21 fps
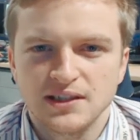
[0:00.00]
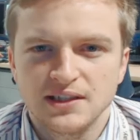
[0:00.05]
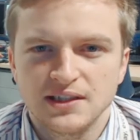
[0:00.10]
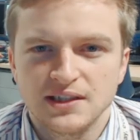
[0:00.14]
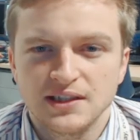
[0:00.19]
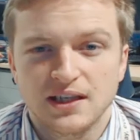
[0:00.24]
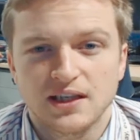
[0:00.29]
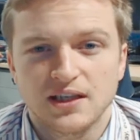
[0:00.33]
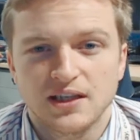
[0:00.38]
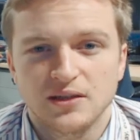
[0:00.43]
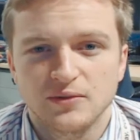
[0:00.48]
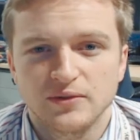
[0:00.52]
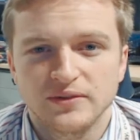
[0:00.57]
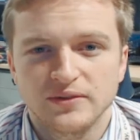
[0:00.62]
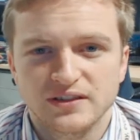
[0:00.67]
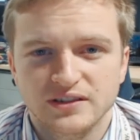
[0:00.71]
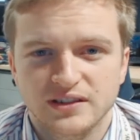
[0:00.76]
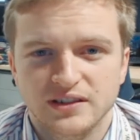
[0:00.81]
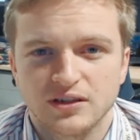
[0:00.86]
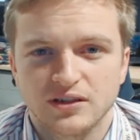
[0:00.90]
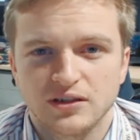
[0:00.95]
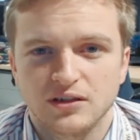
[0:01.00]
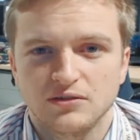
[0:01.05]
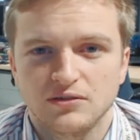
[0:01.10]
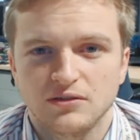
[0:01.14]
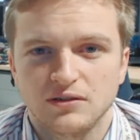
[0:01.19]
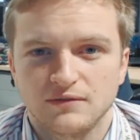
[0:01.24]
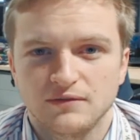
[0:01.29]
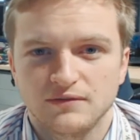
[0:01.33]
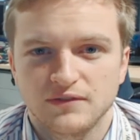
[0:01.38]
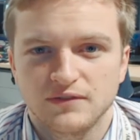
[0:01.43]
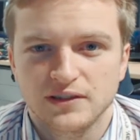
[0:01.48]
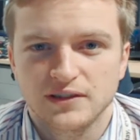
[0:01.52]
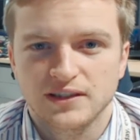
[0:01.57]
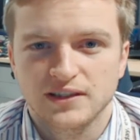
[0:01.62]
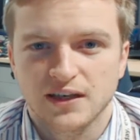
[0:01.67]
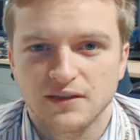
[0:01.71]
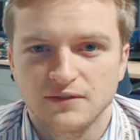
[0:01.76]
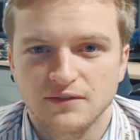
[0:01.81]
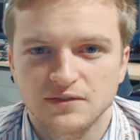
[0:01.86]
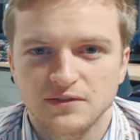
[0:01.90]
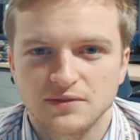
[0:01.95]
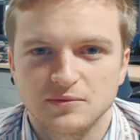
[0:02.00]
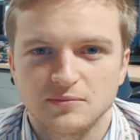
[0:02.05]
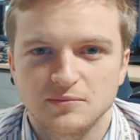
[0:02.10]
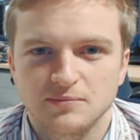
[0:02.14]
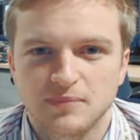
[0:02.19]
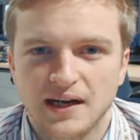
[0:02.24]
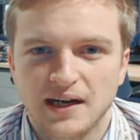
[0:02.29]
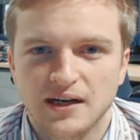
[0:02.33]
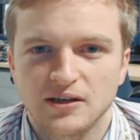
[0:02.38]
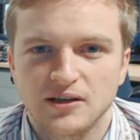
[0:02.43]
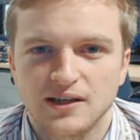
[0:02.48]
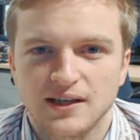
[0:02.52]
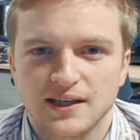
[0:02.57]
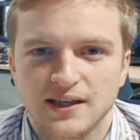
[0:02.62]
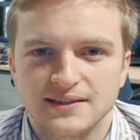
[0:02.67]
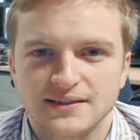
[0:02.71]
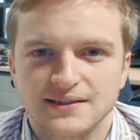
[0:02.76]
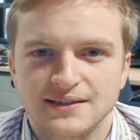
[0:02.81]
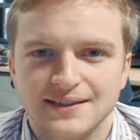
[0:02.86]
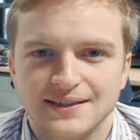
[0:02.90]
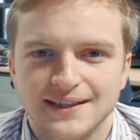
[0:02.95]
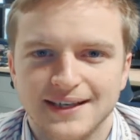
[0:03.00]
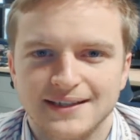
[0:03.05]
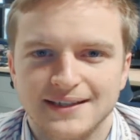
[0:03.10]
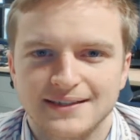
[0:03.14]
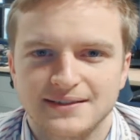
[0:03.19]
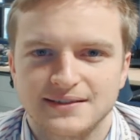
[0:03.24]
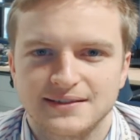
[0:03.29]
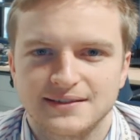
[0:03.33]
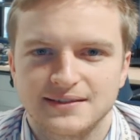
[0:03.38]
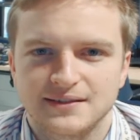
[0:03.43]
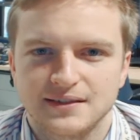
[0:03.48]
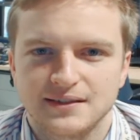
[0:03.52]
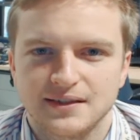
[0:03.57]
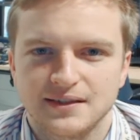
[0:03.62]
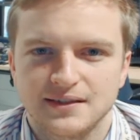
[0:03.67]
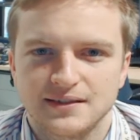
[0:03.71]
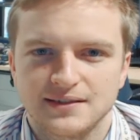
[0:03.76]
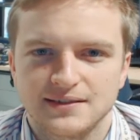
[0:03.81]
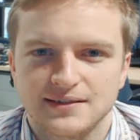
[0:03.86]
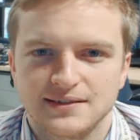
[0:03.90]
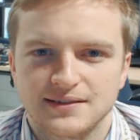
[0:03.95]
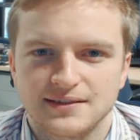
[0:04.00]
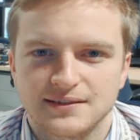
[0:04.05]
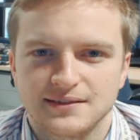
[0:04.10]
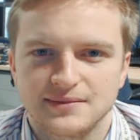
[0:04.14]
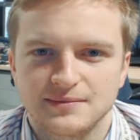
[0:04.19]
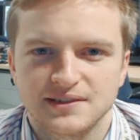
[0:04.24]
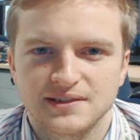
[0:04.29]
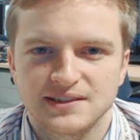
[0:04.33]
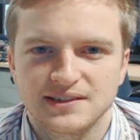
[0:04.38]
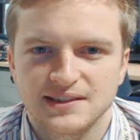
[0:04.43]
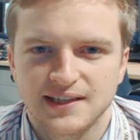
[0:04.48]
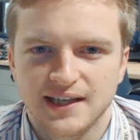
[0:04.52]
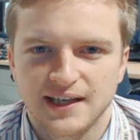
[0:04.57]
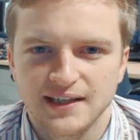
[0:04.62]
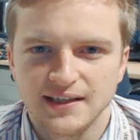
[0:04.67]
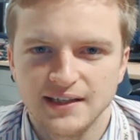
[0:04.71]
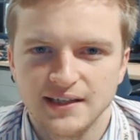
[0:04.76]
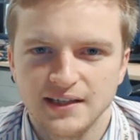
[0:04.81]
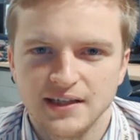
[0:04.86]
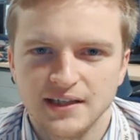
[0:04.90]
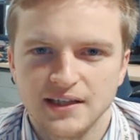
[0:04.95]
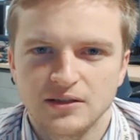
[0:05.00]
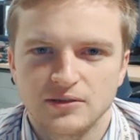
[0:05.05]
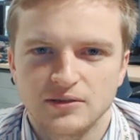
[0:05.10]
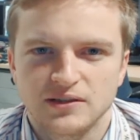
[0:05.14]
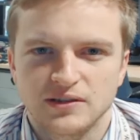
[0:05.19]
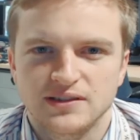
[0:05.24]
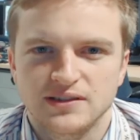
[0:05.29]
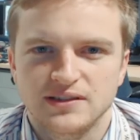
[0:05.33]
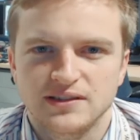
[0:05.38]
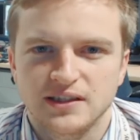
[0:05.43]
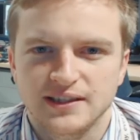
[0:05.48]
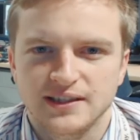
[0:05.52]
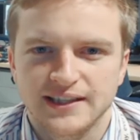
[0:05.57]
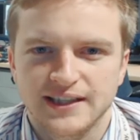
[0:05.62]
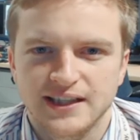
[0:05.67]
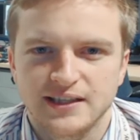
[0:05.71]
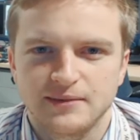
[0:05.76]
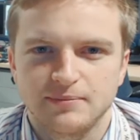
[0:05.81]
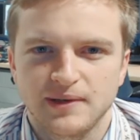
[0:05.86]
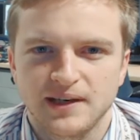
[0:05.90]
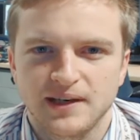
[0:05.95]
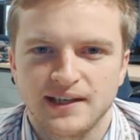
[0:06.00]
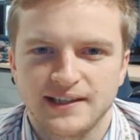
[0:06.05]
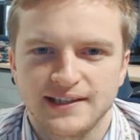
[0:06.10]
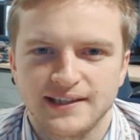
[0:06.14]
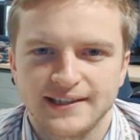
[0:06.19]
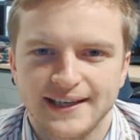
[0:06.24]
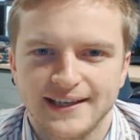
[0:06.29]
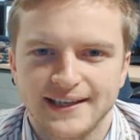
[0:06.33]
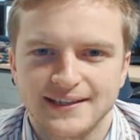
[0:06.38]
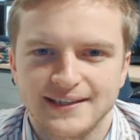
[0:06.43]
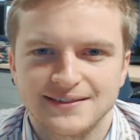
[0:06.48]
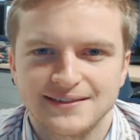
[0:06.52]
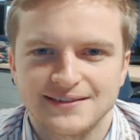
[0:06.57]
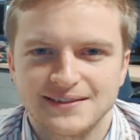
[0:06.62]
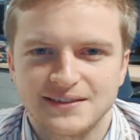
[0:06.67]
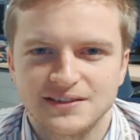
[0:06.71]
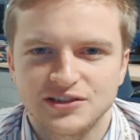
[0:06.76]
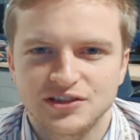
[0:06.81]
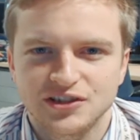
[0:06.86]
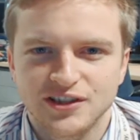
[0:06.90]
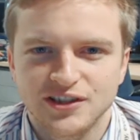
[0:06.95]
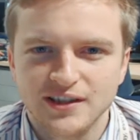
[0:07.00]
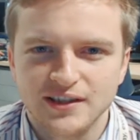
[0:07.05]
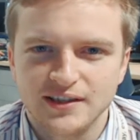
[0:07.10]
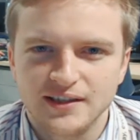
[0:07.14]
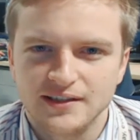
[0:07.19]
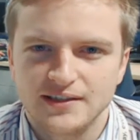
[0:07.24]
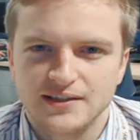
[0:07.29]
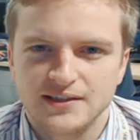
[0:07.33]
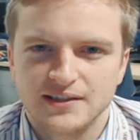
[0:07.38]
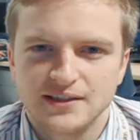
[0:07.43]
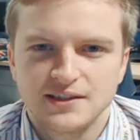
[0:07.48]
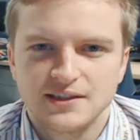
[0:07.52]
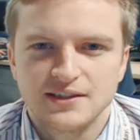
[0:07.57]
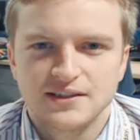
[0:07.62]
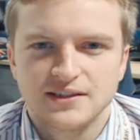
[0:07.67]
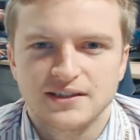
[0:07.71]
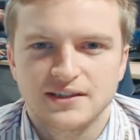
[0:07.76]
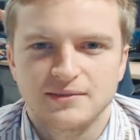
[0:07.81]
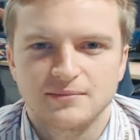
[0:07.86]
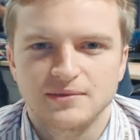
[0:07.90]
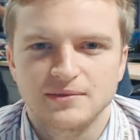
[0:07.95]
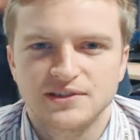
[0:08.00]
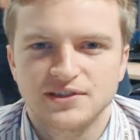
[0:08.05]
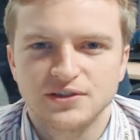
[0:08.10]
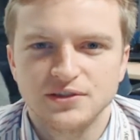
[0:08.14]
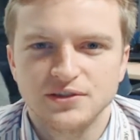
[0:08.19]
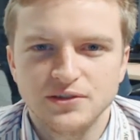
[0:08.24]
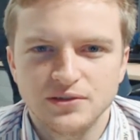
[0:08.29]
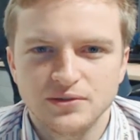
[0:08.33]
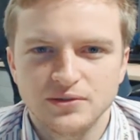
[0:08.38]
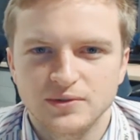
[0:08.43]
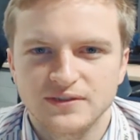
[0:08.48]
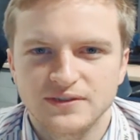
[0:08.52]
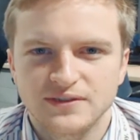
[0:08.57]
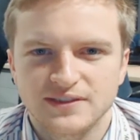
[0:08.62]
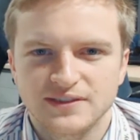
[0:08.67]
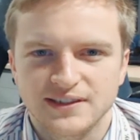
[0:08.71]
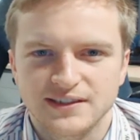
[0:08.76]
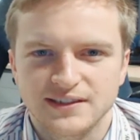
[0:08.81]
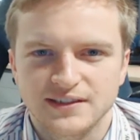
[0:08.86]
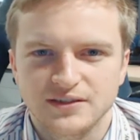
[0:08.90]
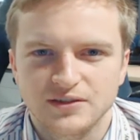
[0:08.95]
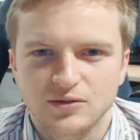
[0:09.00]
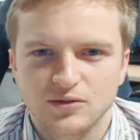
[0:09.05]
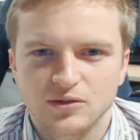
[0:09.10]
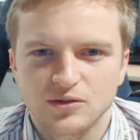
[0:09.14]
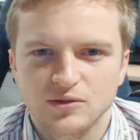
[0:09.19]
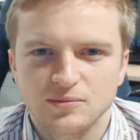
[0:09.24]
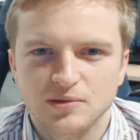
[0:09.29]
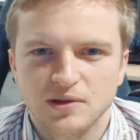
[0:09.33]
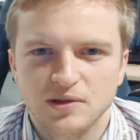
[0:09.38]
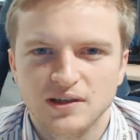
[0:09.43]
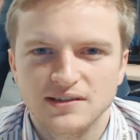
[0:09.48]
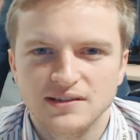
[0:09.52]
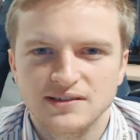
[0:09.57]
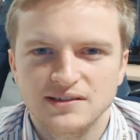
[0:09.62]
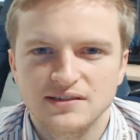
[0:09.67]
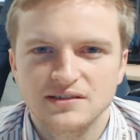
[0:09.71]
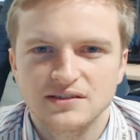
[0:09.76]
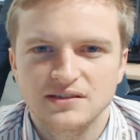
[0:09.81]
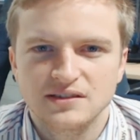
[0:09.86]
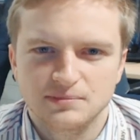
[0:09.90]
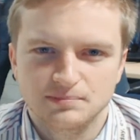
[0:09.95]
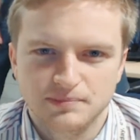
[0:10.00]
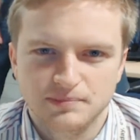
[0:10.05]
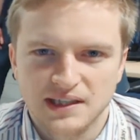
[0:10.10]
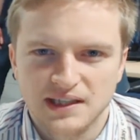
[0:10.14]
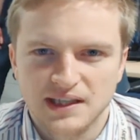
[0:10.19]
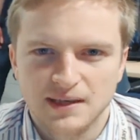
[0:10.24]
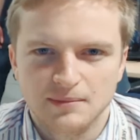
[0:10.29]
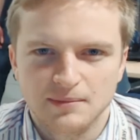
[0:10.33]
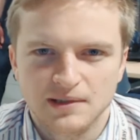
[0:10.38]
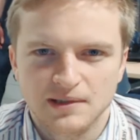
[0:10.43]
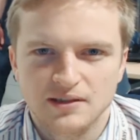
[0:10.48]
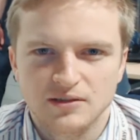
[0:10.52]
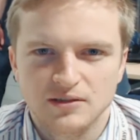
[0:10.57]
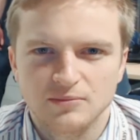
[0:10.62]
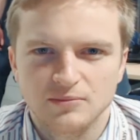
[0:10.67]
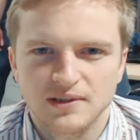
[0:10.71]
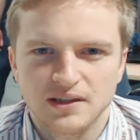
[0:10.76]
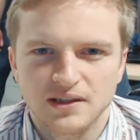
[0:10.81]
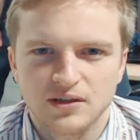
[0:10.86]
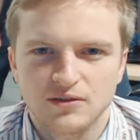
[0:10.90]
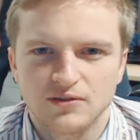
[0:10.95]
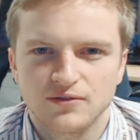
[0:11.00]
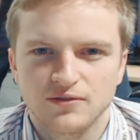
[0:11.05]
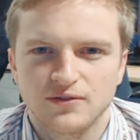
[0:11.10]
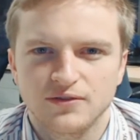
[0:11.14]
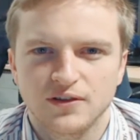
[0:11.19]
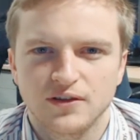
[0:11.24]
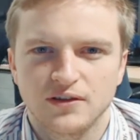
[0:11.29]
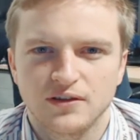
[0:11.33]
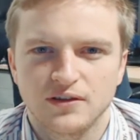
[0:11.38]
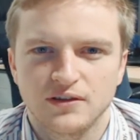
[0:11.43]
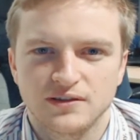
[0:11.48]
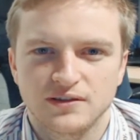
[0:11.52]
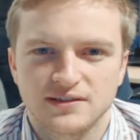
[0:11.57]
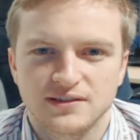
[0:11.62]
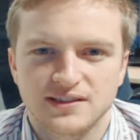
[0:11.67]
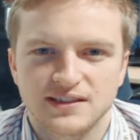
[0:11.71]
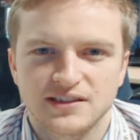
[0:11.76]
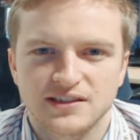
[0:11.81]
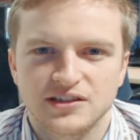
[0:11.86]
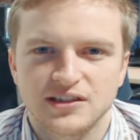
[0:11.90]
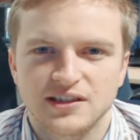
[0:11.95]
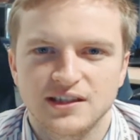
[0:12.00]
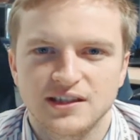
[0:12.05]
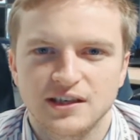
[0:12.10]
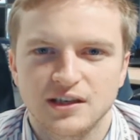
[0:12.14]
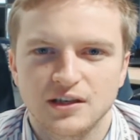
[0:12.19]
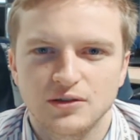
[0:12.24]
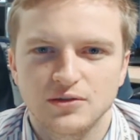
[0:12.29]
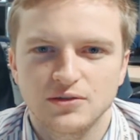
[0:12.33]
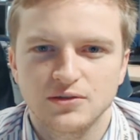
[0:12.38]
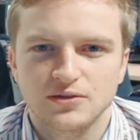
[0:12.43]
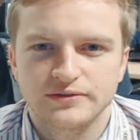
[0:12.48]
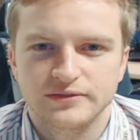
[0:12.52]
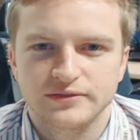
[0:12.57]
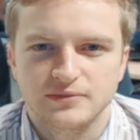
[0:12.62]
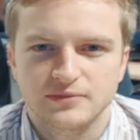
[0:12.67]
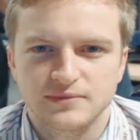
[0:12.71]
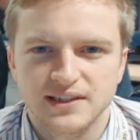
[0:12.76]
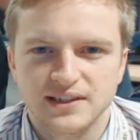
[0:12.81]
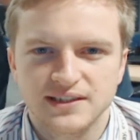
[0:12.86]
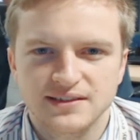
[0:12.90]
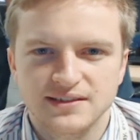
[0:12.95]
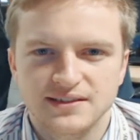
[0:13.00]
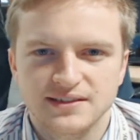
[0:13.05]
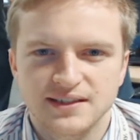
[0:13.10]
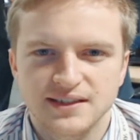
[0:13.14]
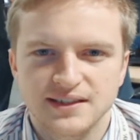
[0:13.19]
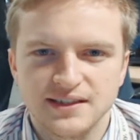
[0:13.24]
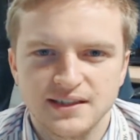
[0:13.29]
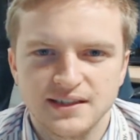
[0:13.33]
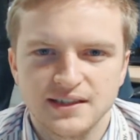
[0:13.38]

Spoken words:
we've actually got a very comfortable power and gas systems today, which is going to keep any gains in check. Number two, we've seen oil prices just pick up a little bit off the 6-year lows from yesterday,